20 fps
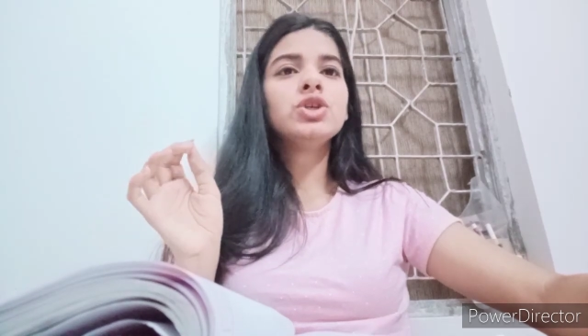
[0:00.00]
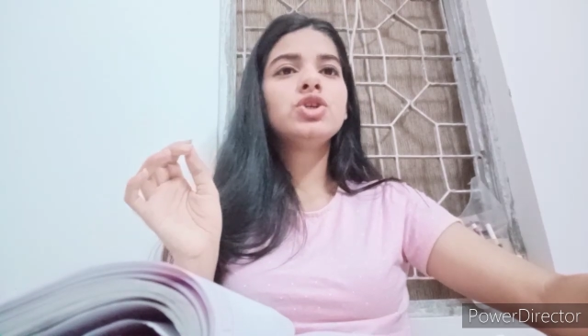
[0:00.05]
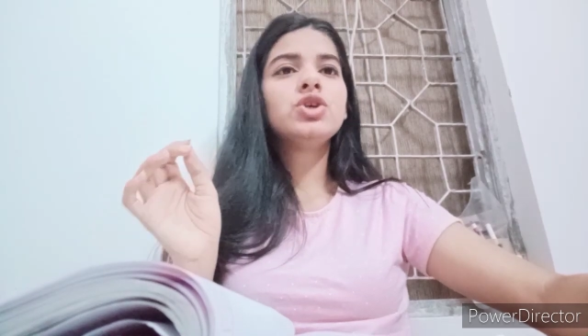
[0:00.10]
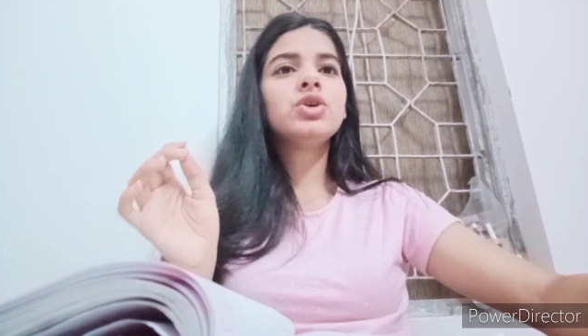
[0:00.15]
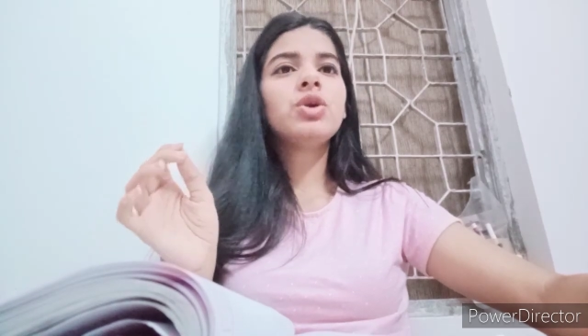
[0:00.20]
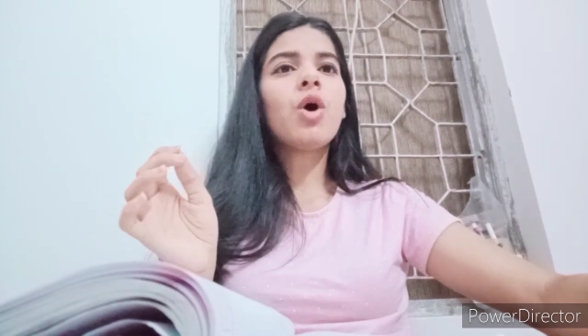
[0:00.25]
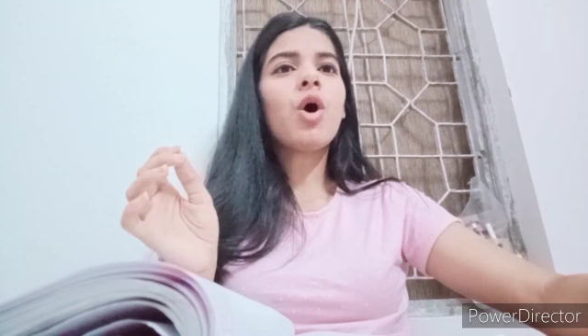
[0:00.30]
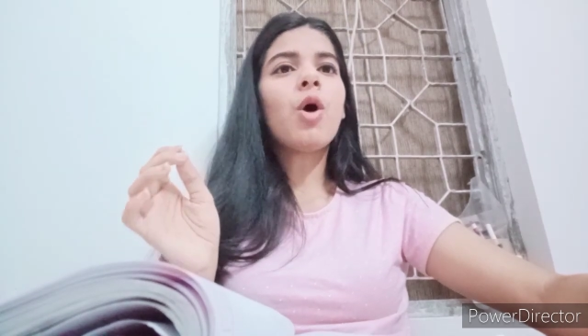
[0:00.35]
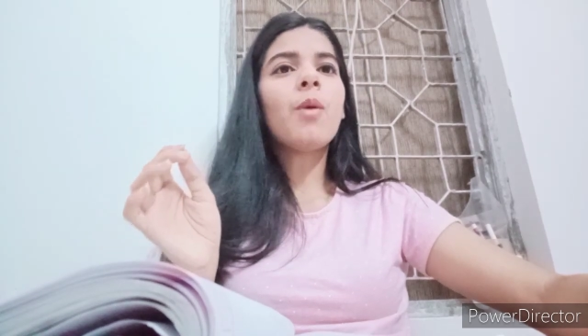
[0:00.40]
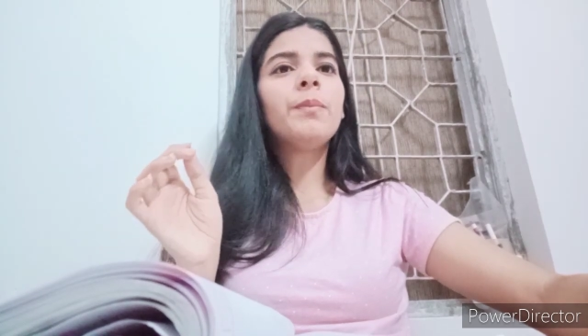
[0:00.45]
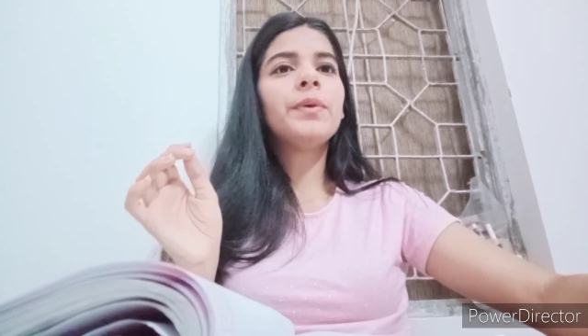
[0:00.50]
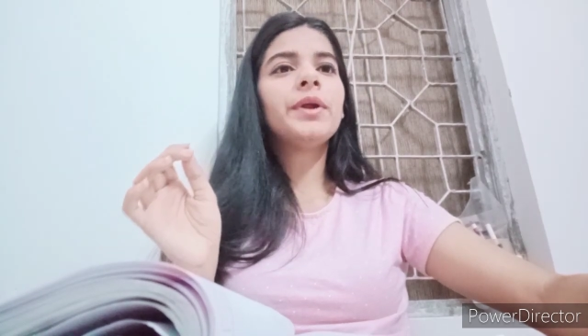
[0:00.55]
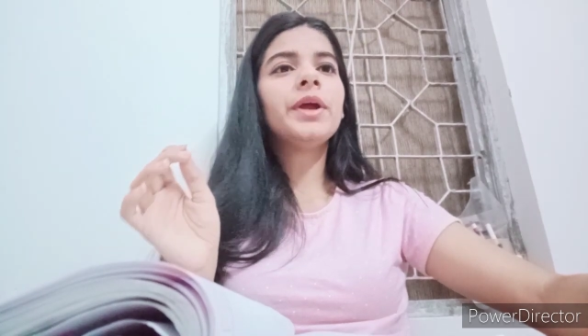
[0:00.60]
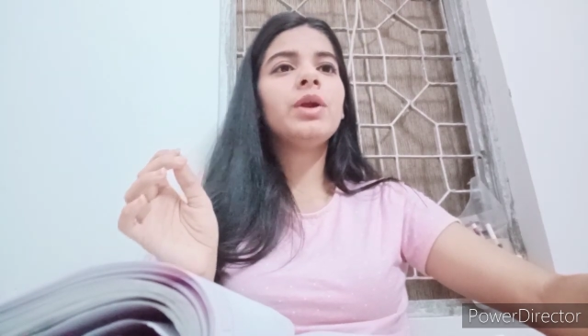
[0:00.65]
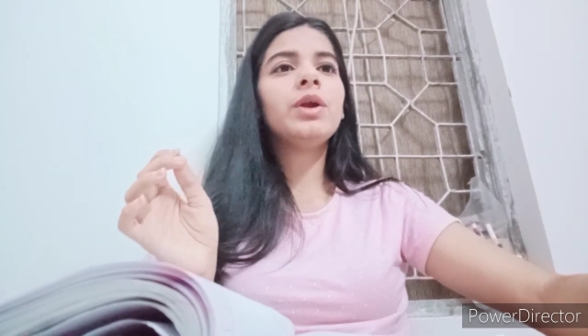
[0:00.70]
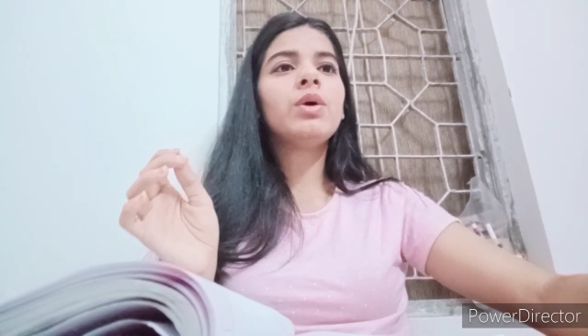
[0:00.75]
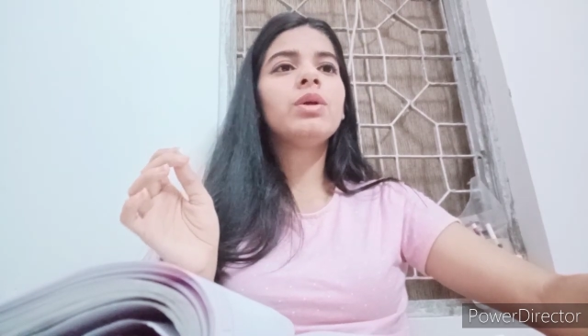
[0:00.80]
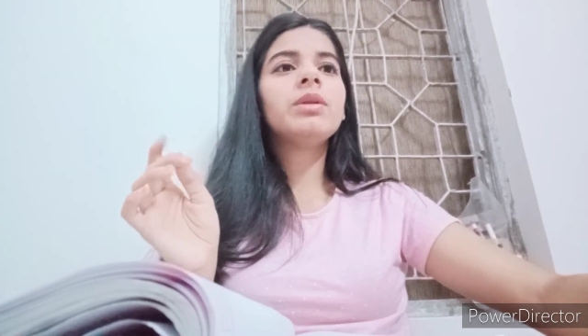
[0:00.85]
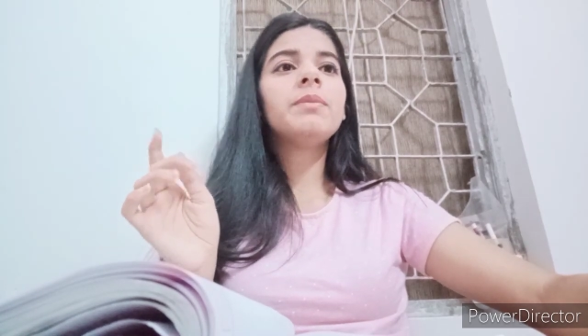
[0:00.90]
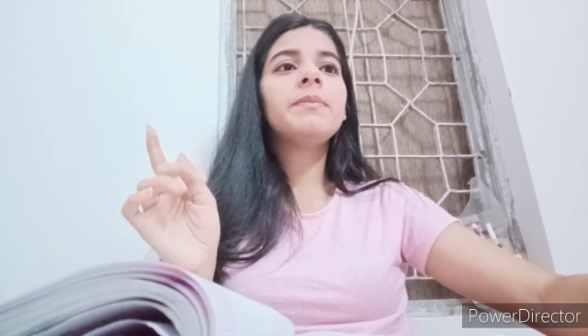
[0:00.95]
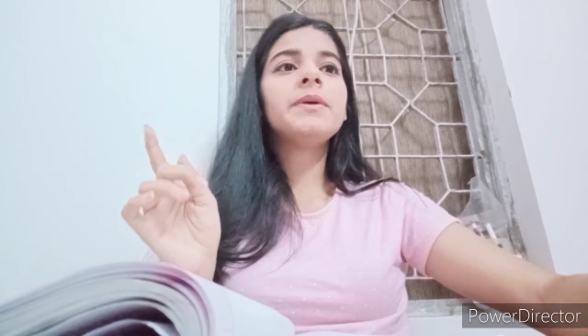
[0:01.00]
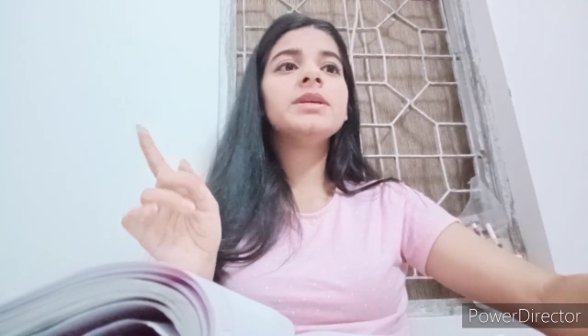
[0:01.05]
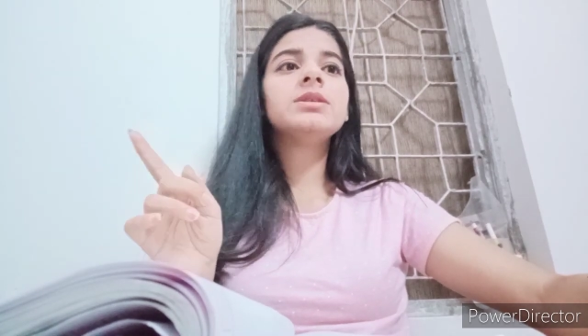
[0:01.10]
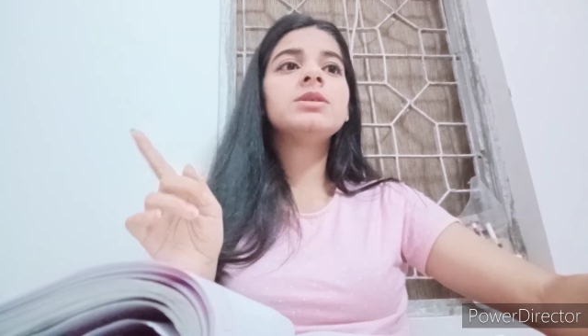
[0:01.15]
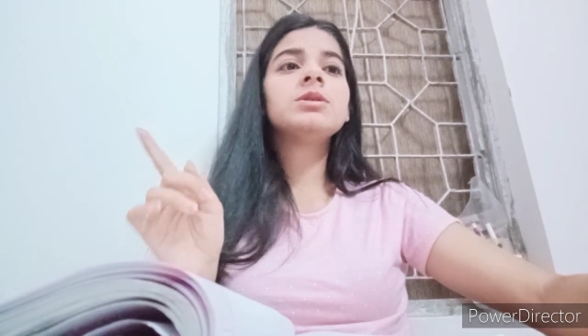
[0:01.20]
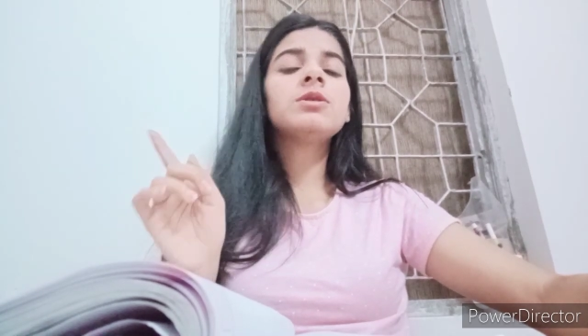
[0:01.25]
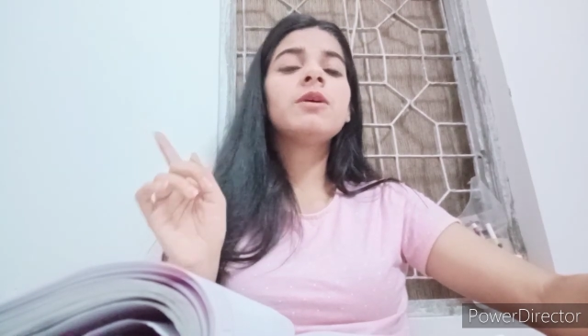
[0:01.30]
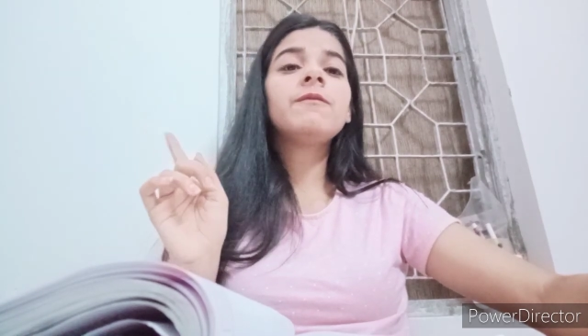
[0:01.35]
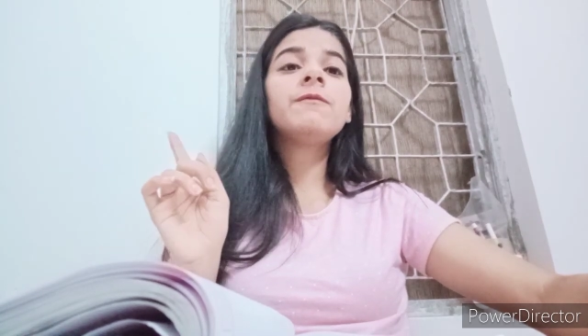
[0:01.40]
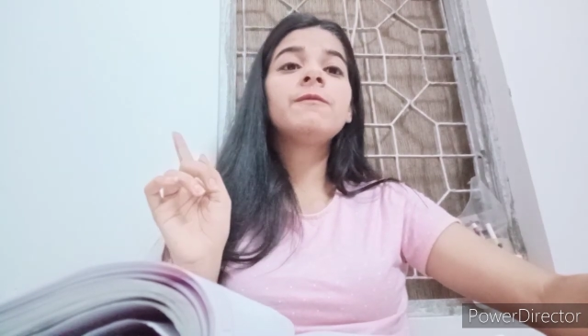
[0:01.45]
should operate on the
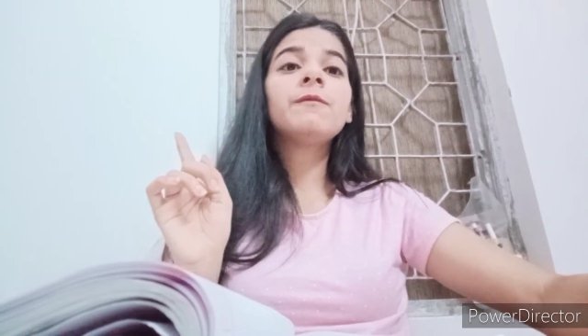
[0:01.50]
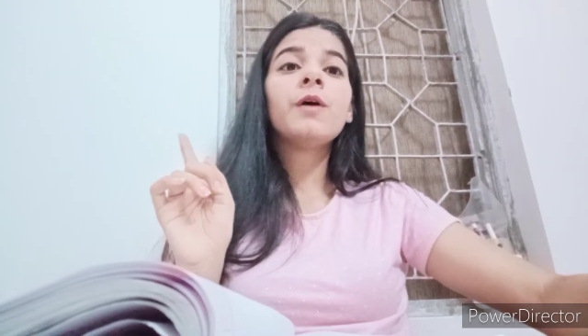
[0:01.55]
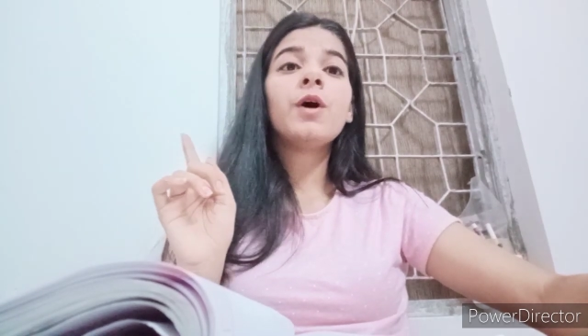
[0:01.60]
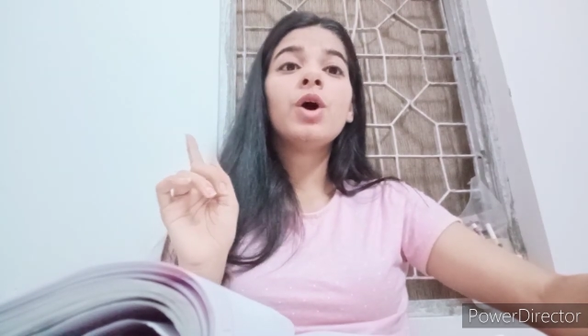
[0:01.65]
basis of